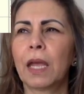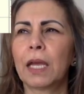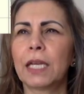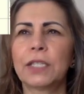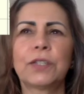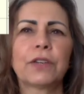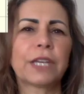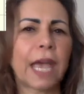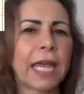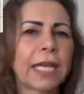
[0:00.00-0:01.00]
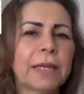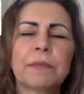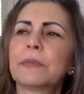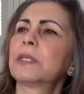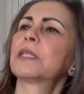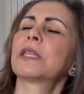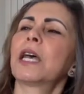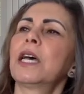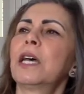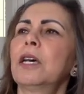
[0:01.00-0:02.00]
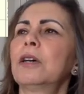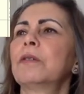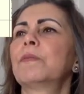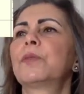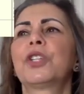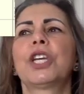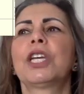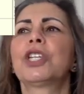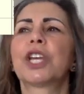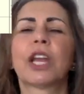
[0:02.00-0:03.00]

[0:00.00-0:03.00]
into games. She